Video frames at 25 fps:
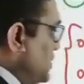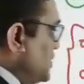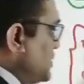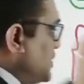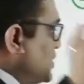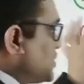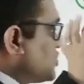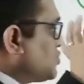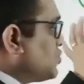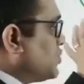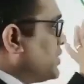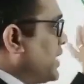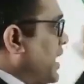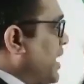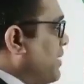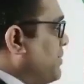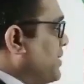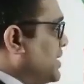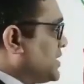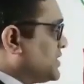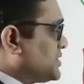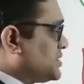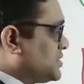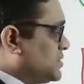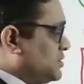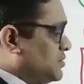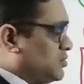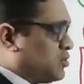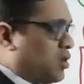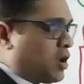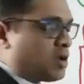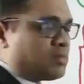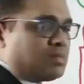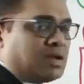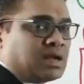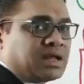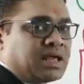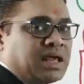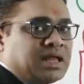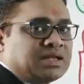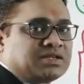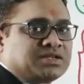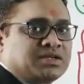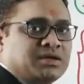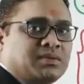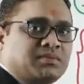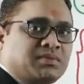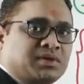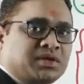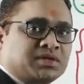Tissue damaged, normal
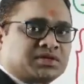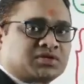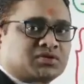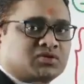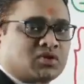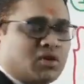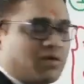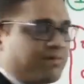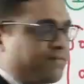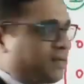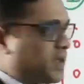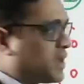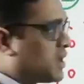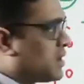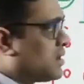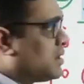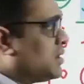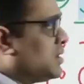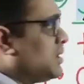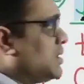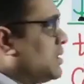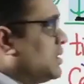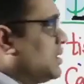calcium; dystrophic,